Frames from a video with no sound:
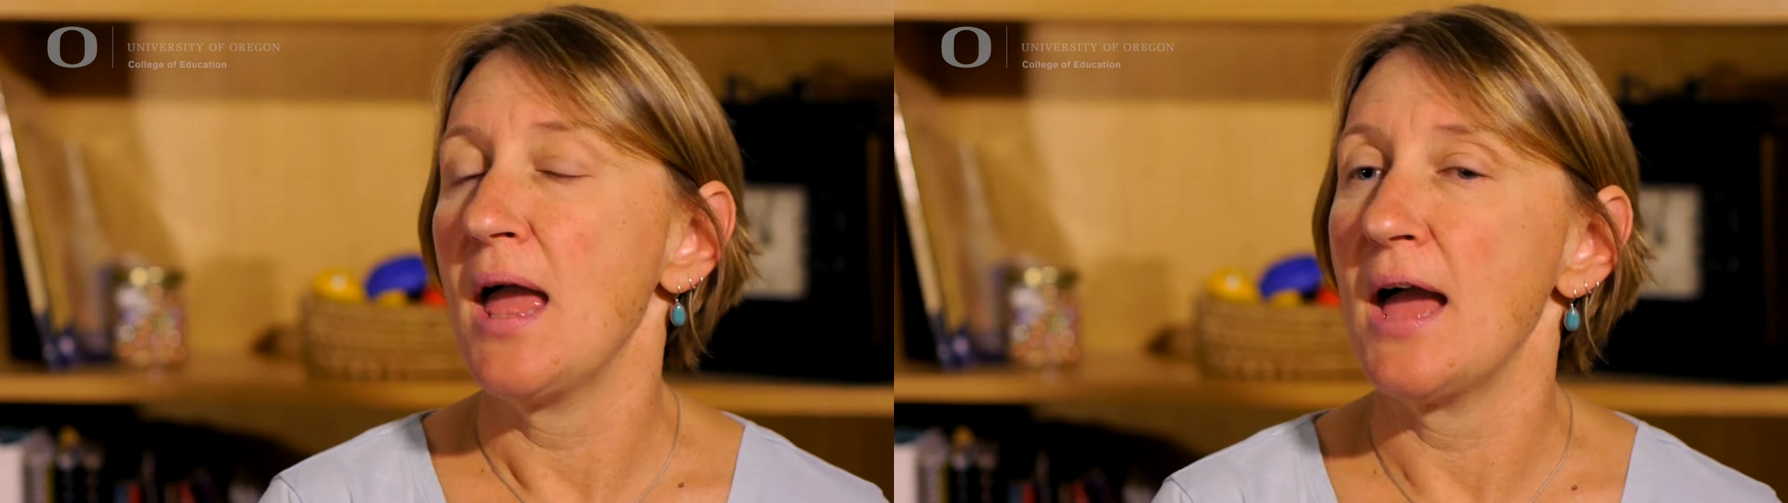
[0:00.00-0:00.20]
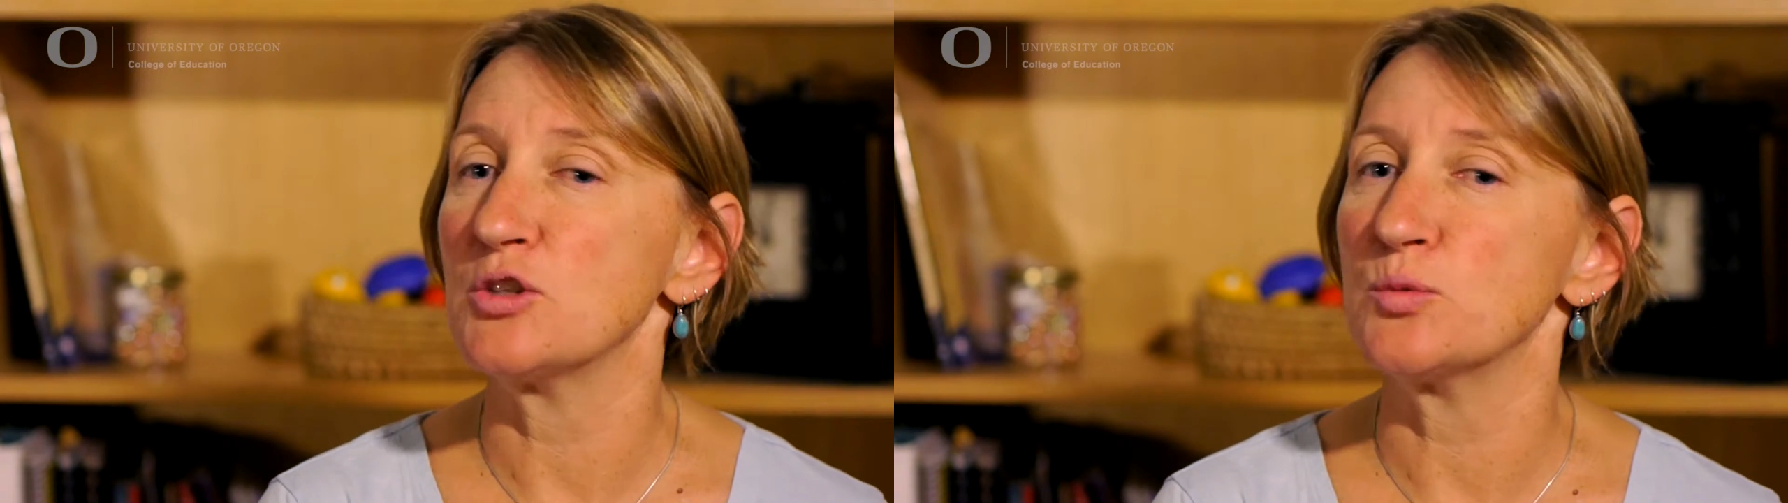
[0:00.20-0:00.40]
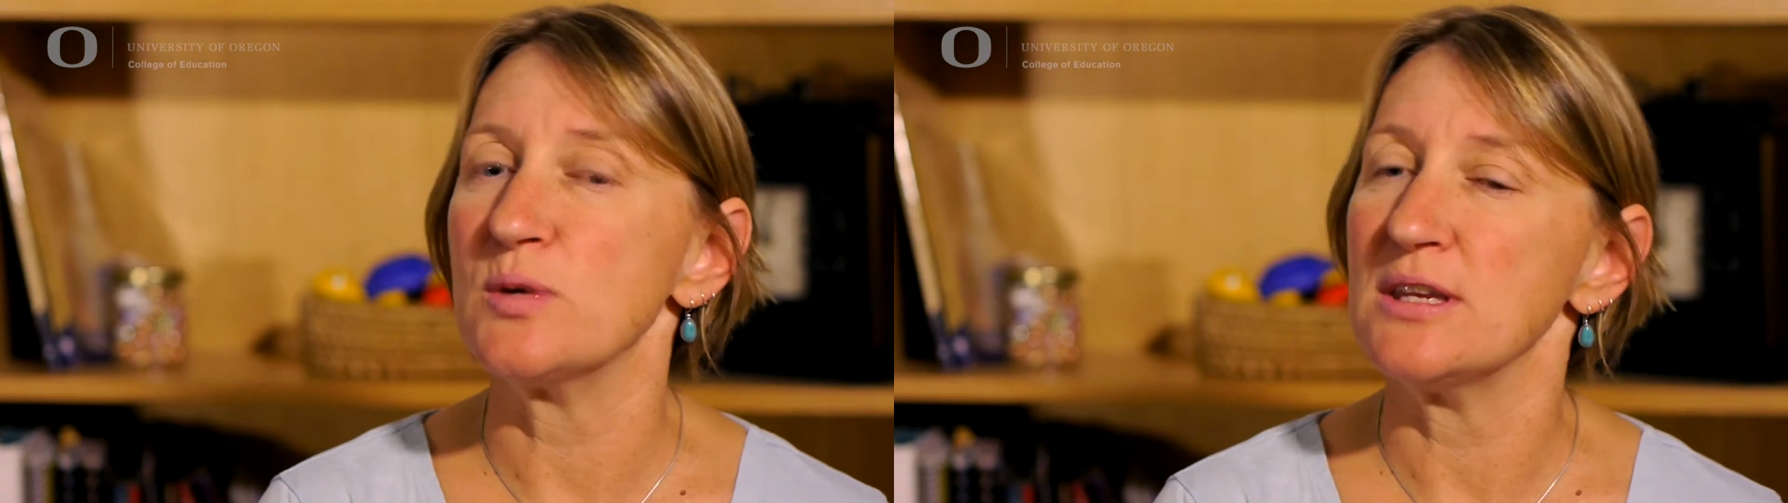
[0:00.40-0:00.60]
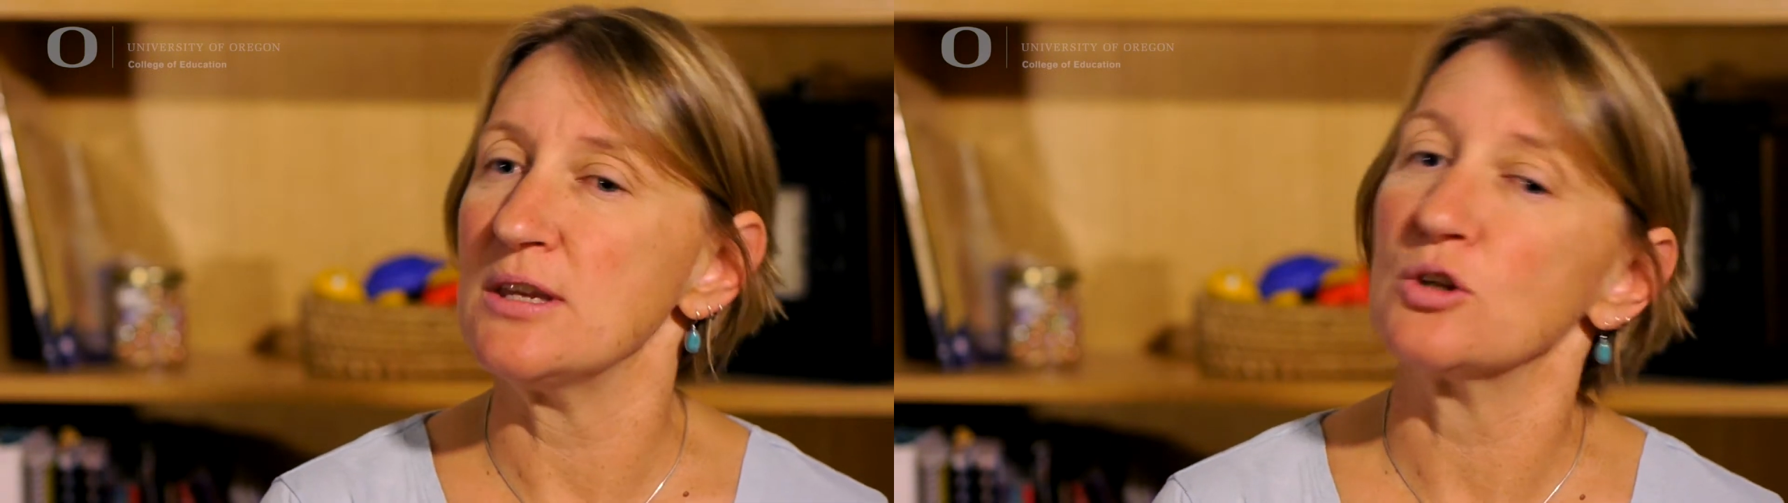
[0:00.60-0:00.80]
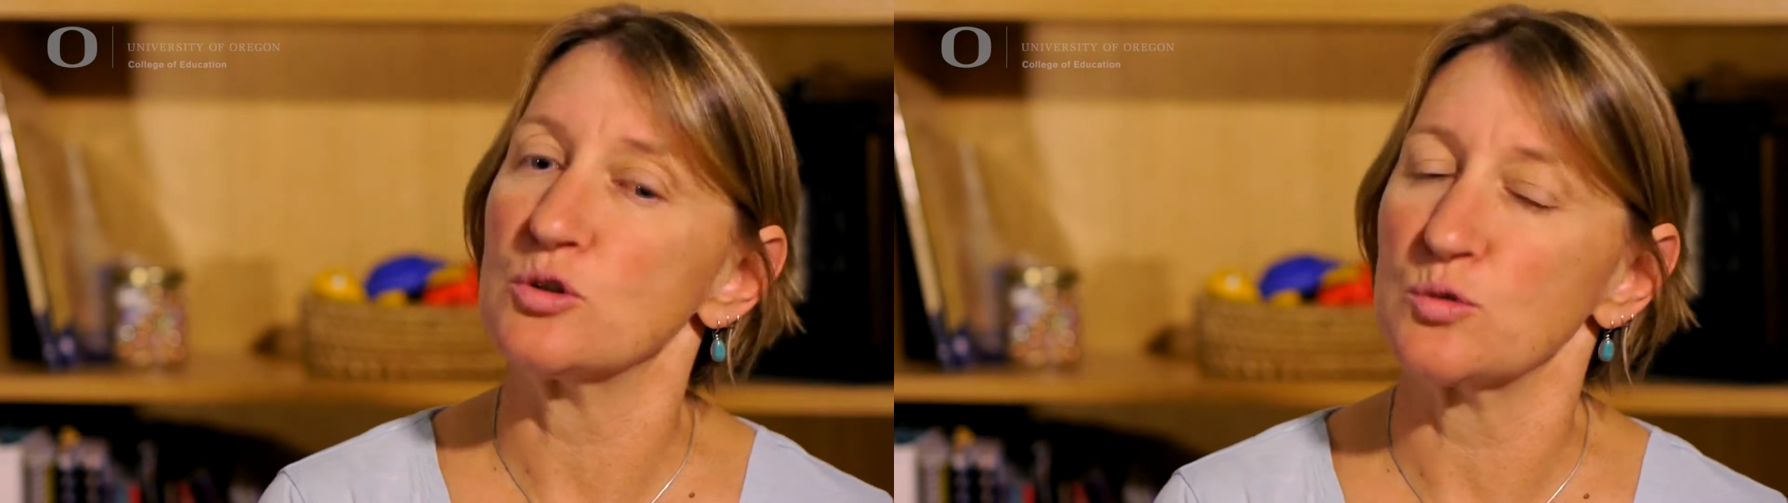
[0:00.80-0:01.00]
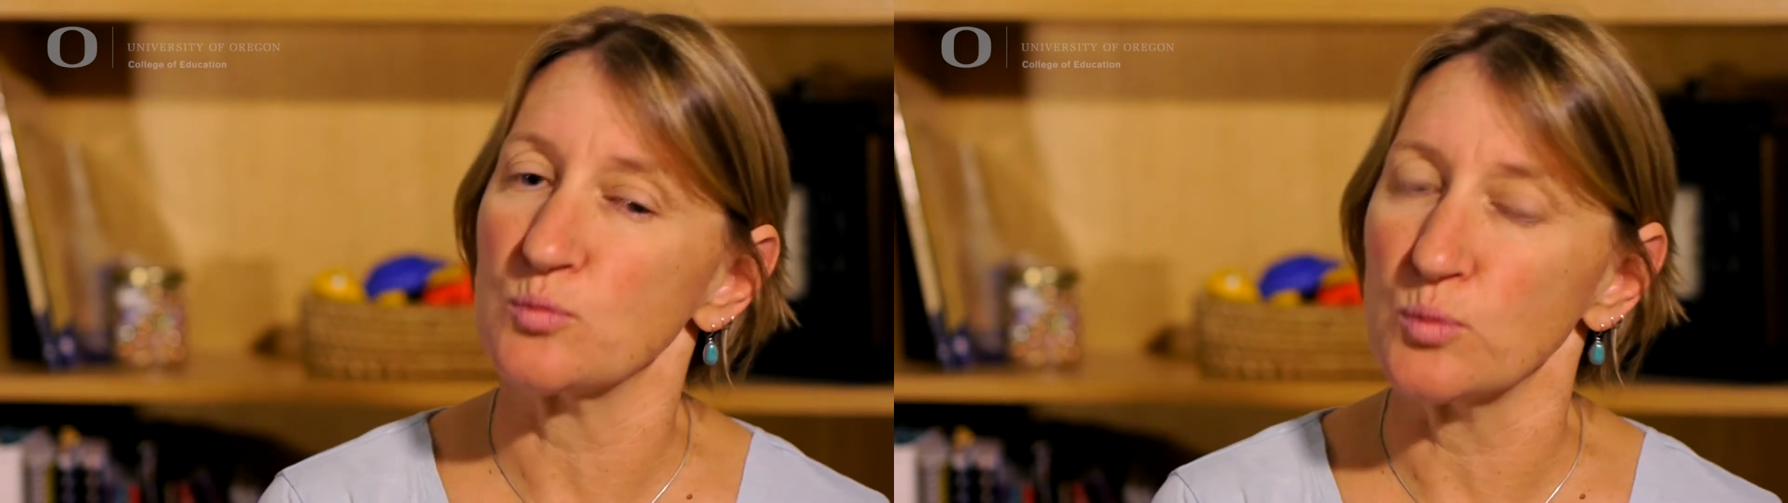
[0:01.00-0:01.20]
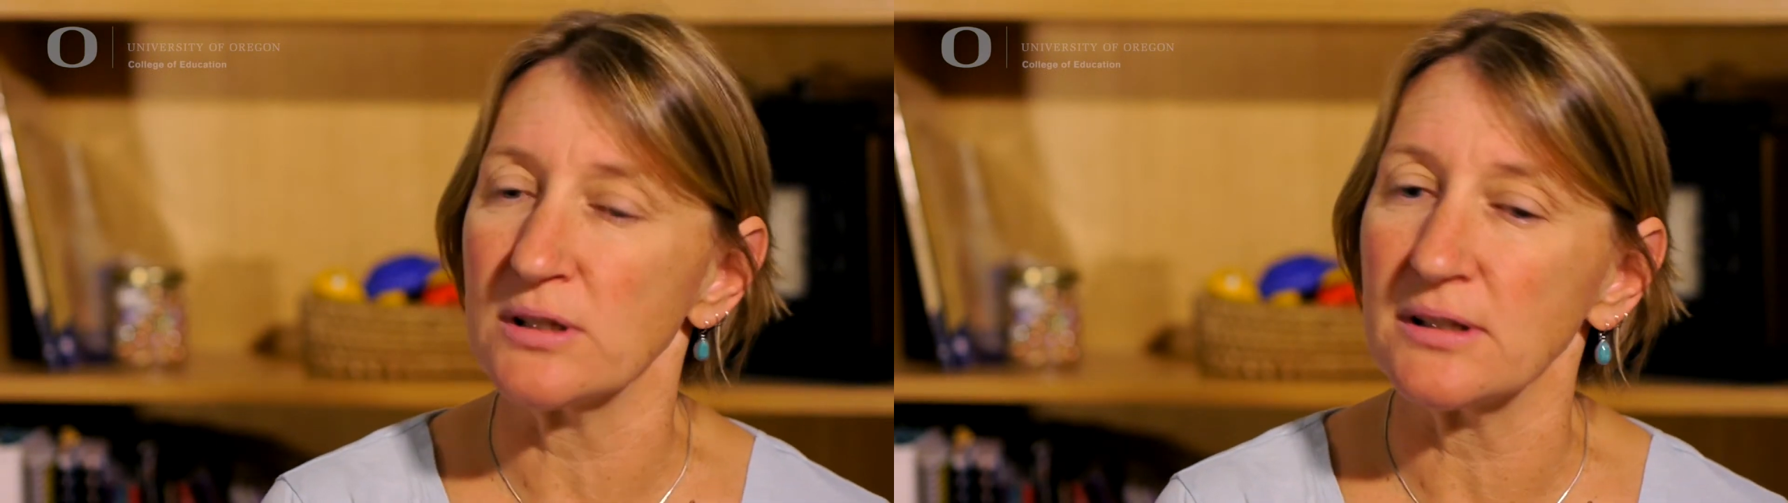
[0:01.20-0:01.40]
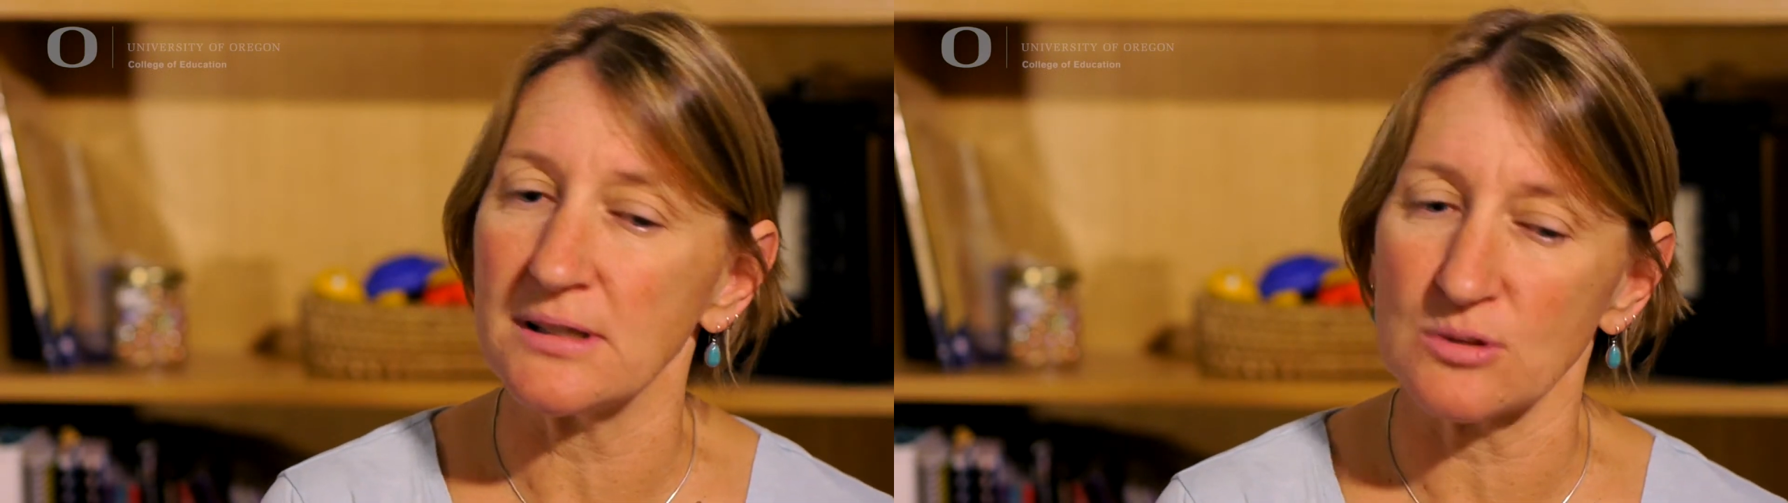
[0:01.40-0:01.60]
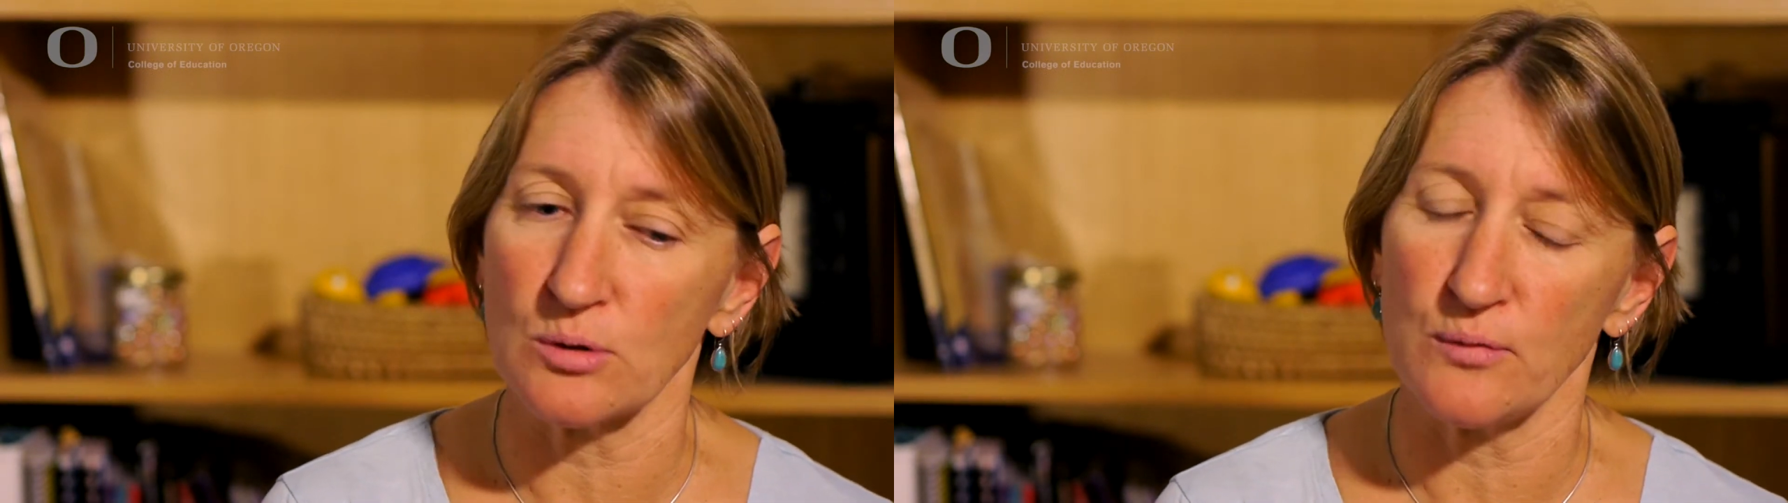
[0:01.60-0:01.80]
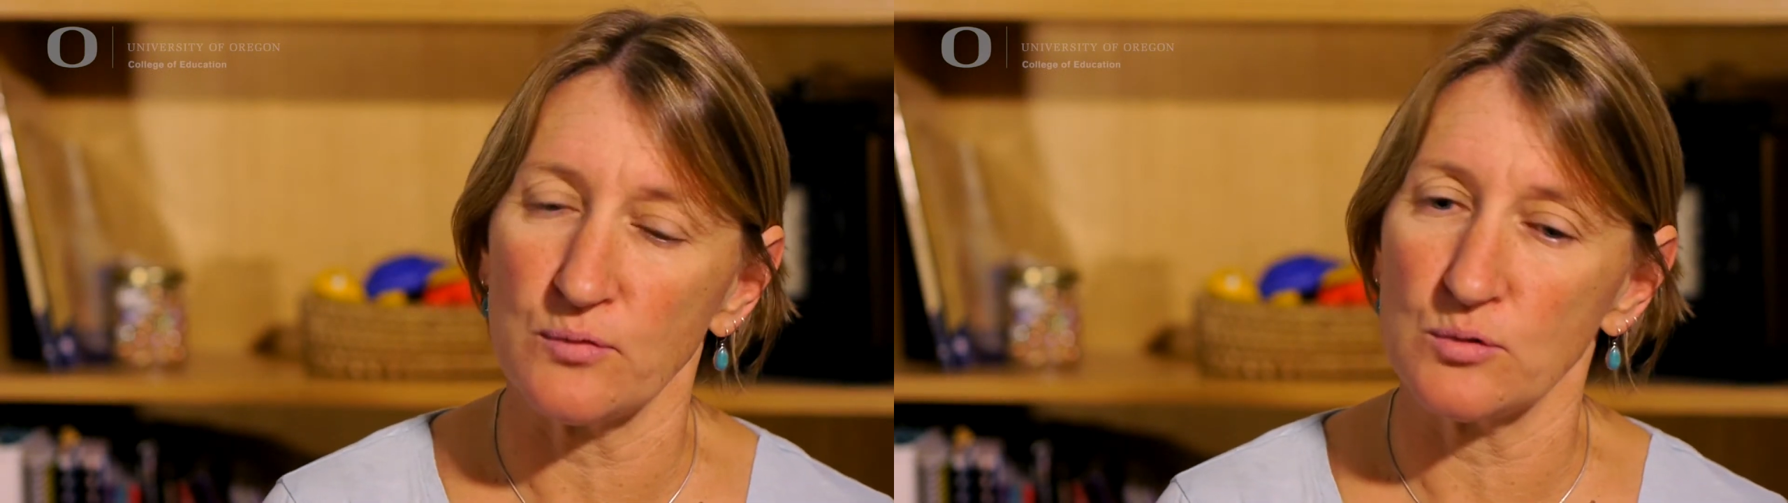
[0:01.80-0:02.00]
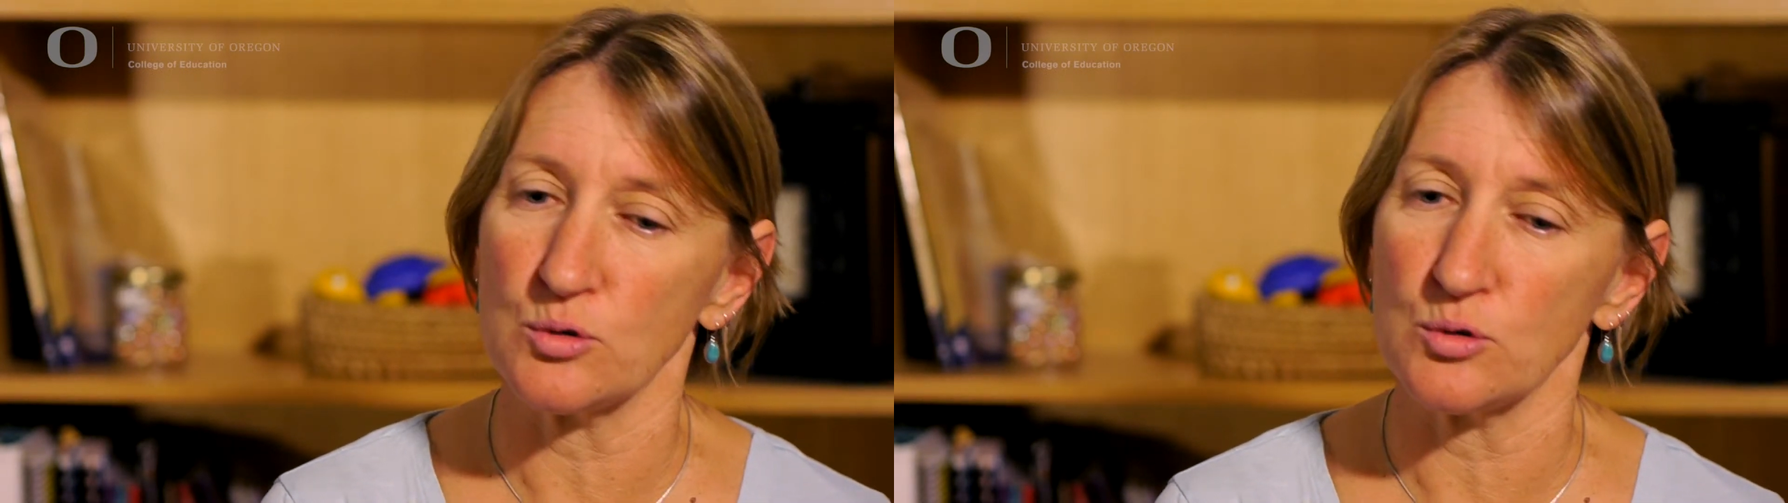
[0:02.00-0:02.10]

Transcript: as we really sort of